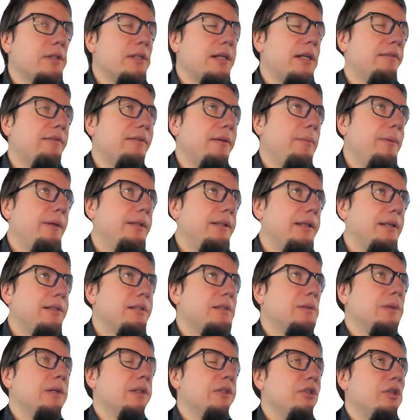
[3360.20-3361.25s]
alpha beta is
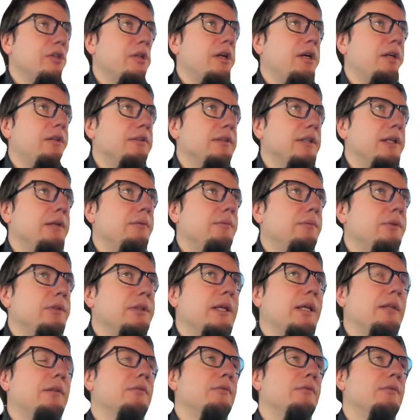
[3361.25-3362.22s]
quite general term. You can